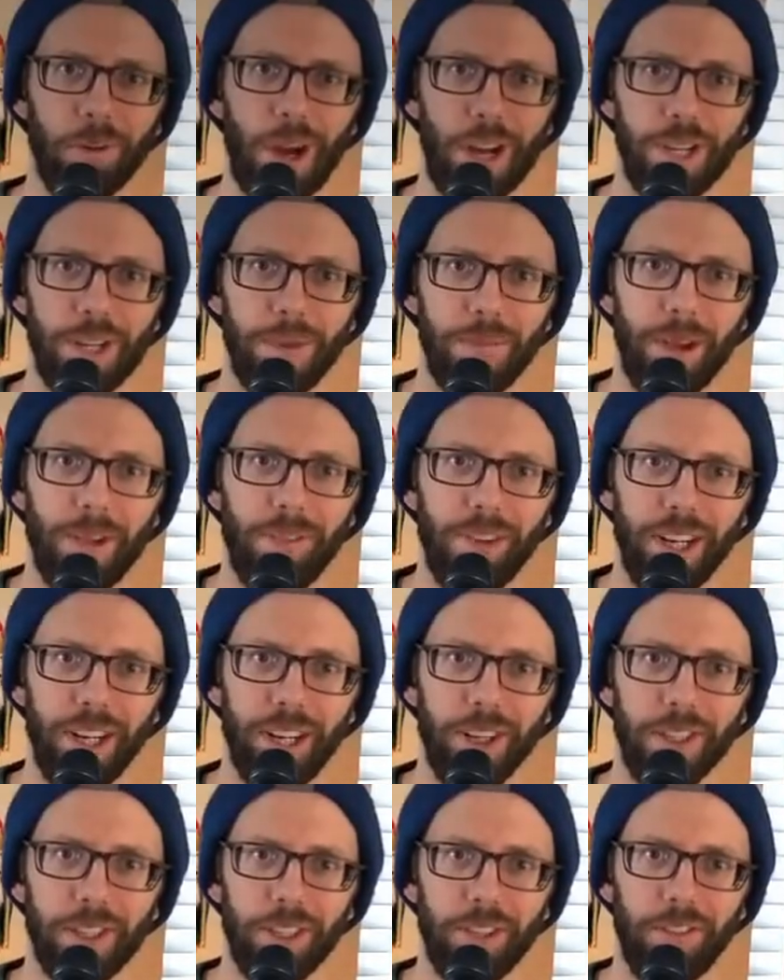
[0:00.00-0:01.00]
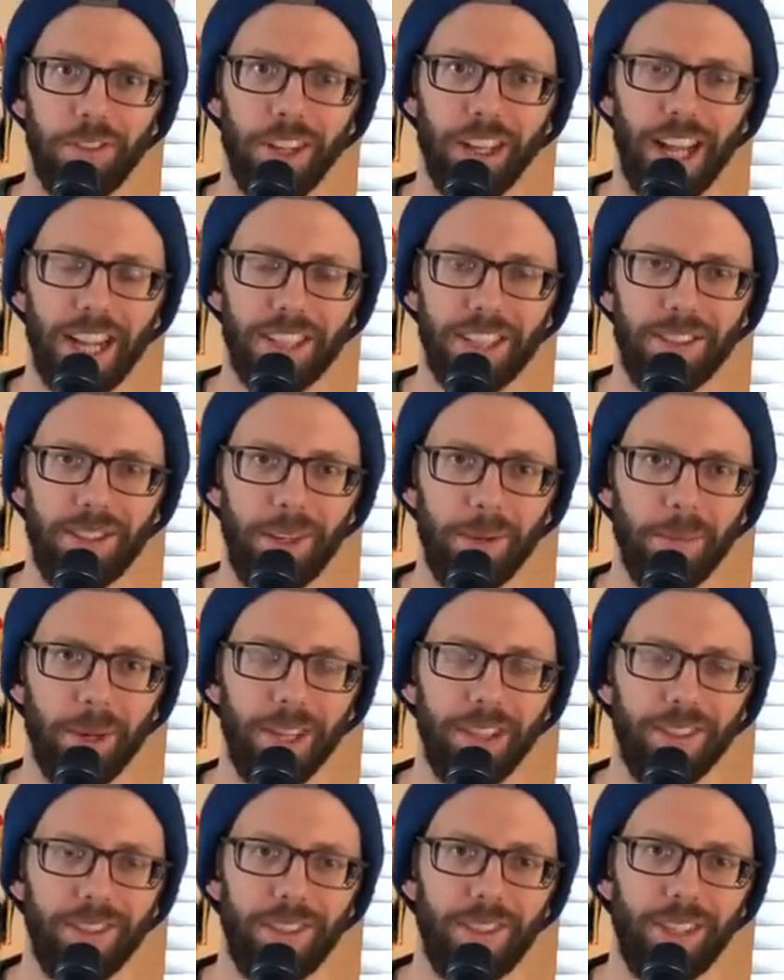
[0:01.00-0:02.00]
watching my videos over the last 3
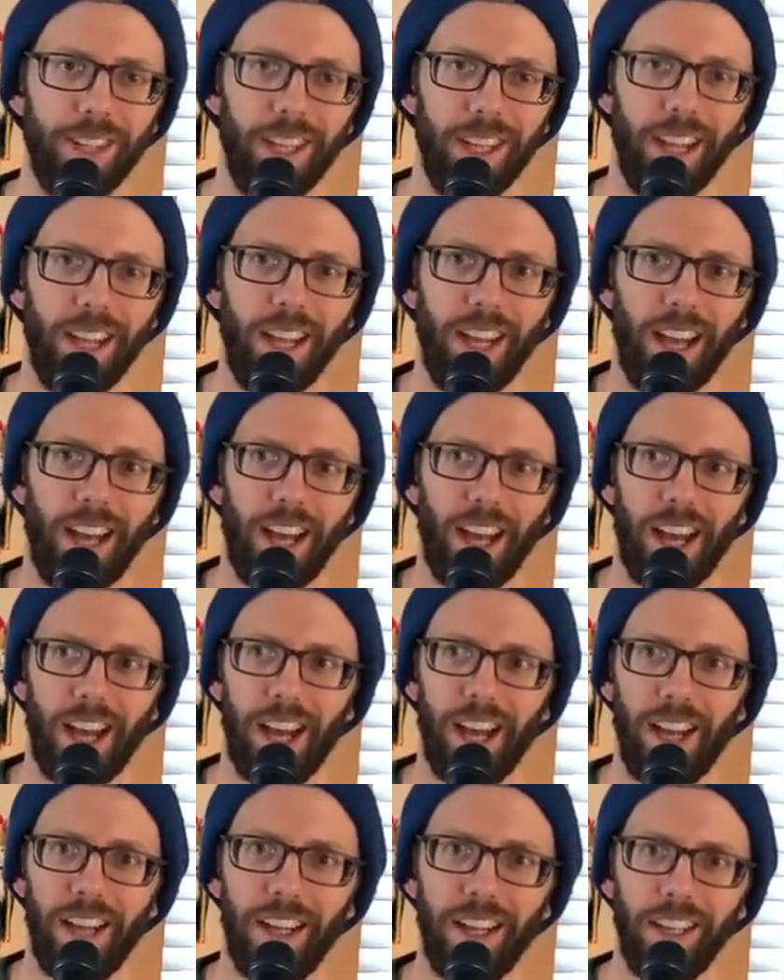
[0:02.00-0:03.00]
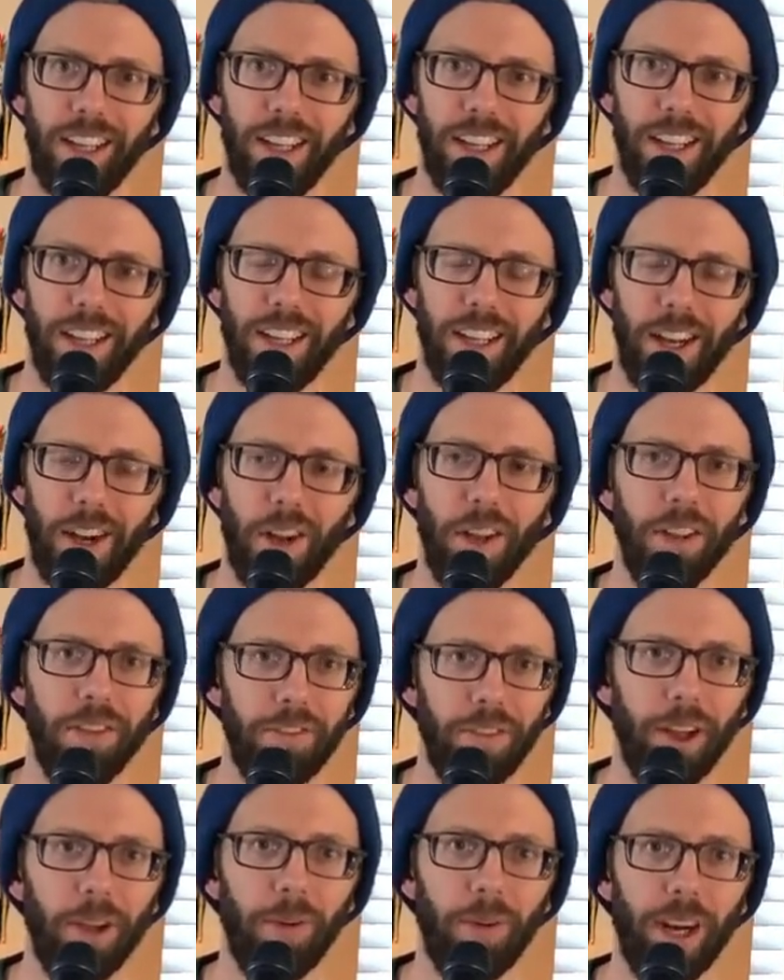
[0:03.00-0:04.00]
months. It
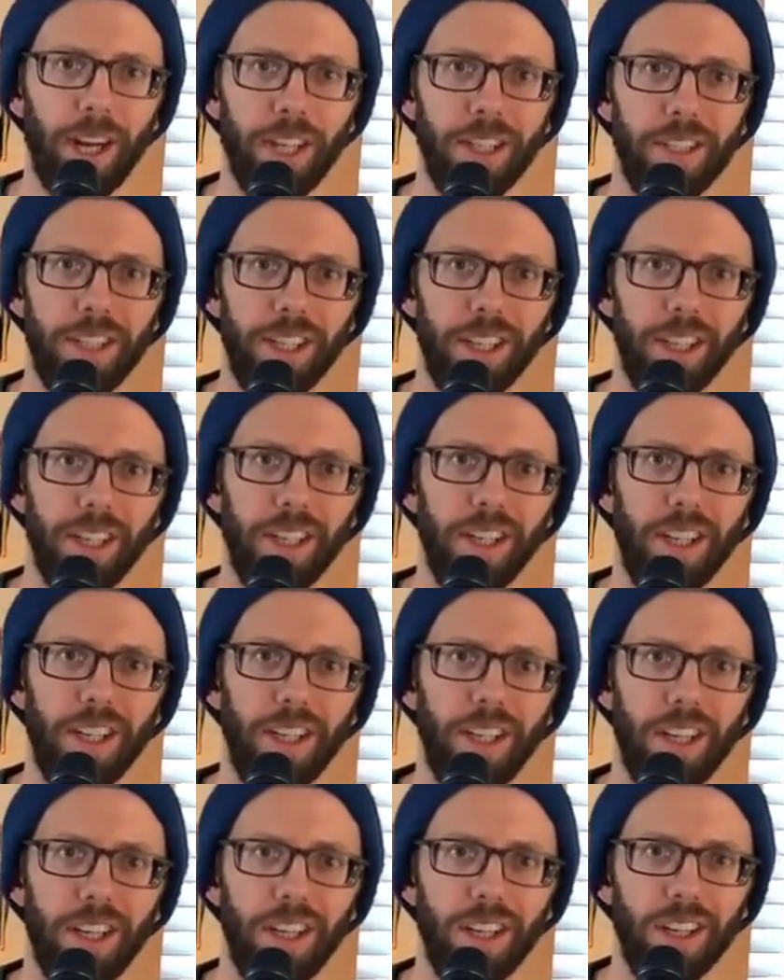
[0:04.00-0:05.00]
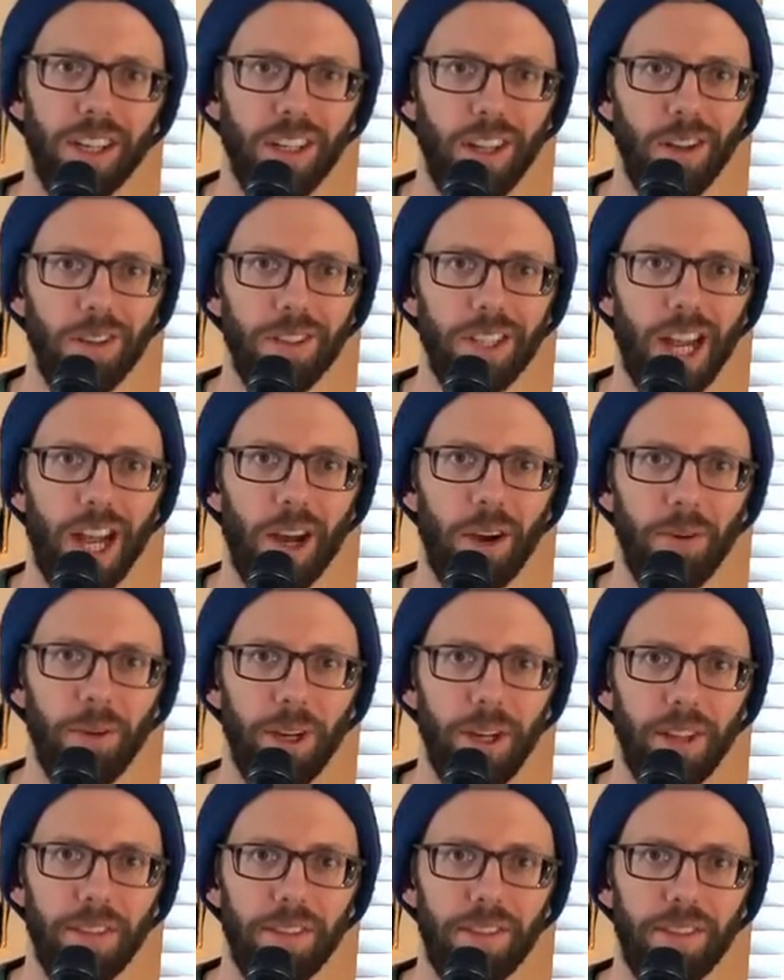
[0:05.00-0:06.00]
only felt right to close out
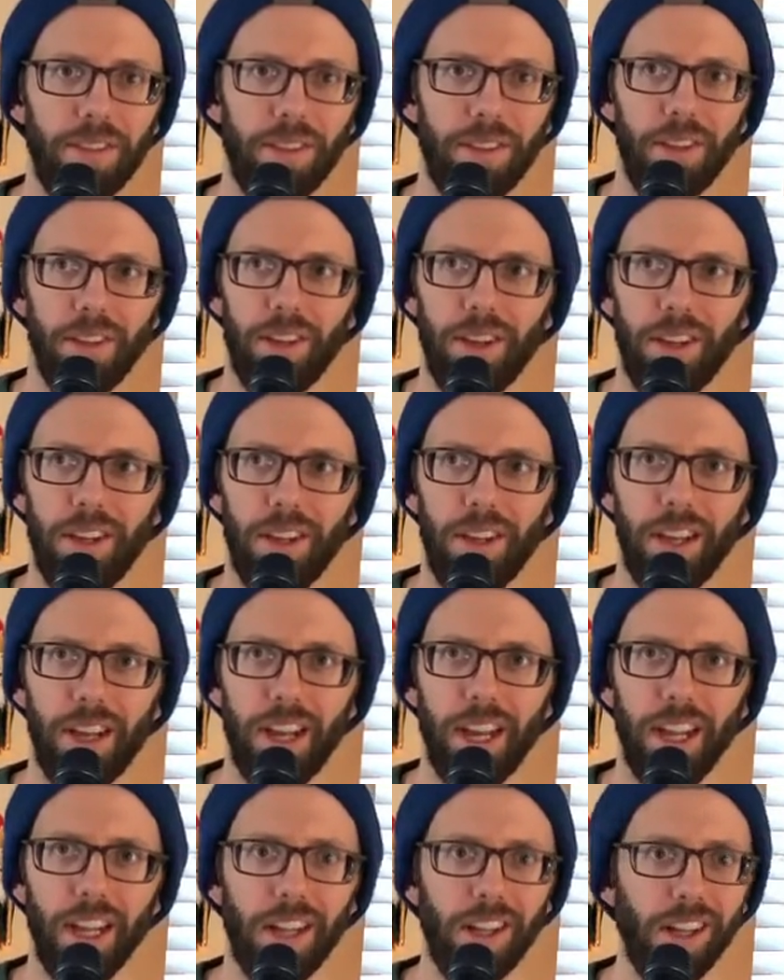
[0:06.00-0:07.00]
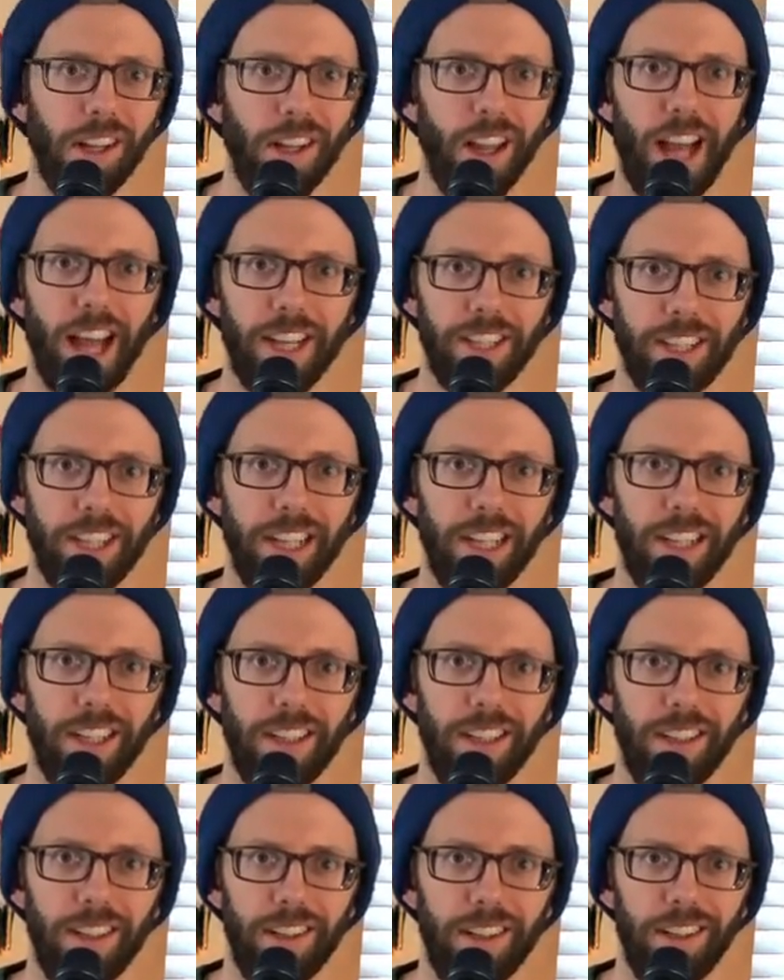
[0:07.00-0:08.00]
with a
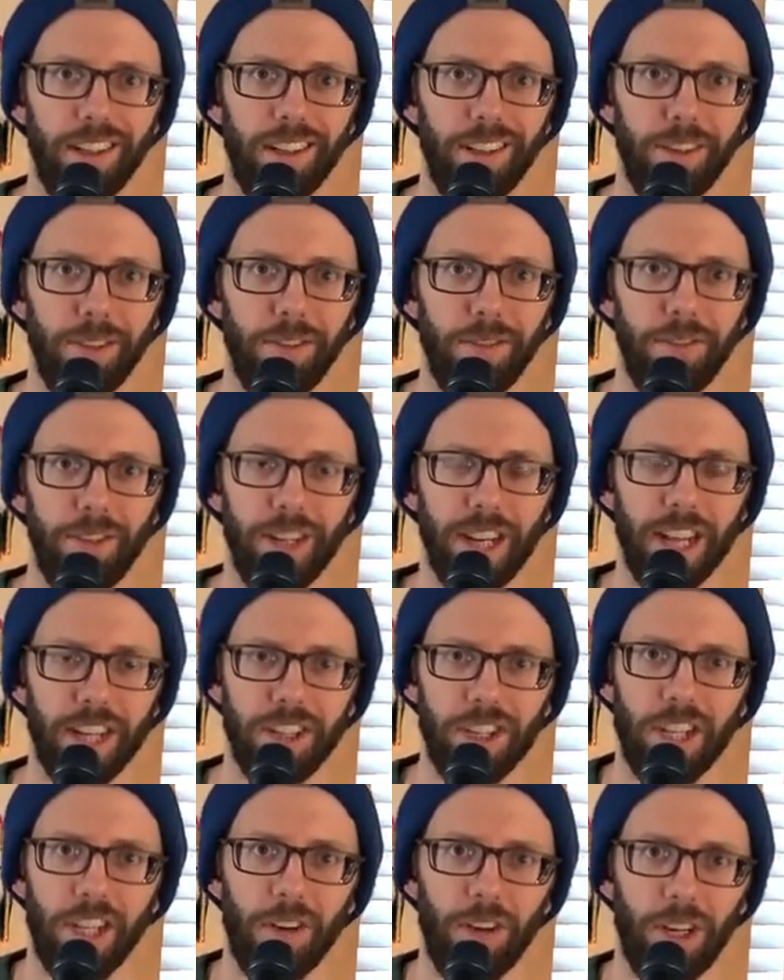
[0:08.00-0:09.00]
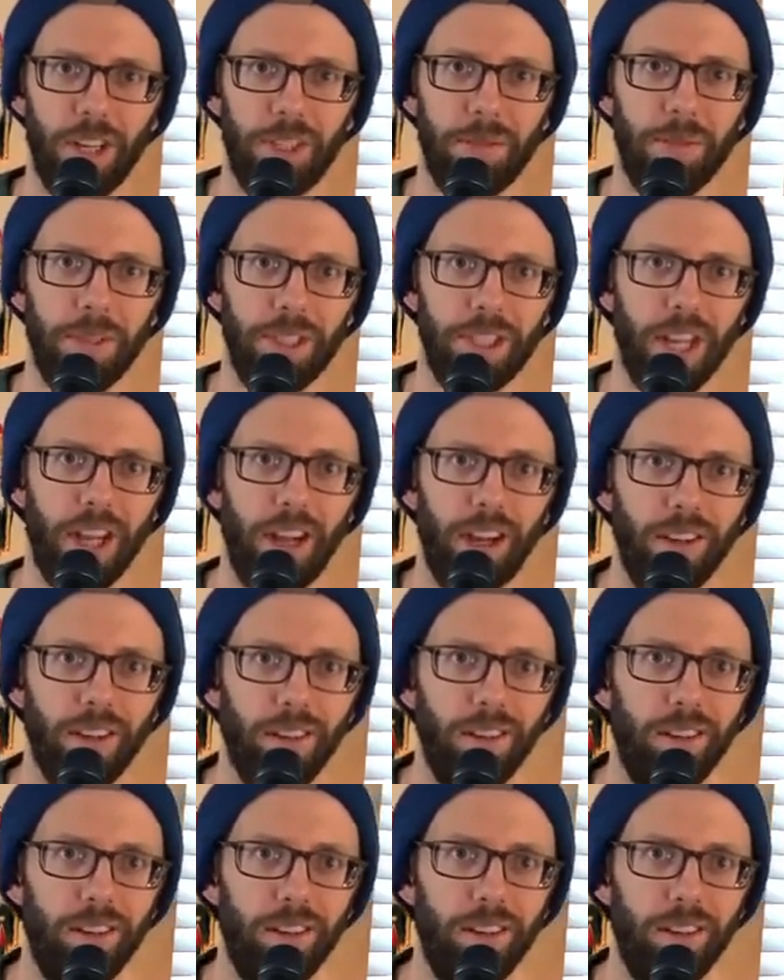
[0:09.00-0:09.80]
classic Fideschi Christmas song.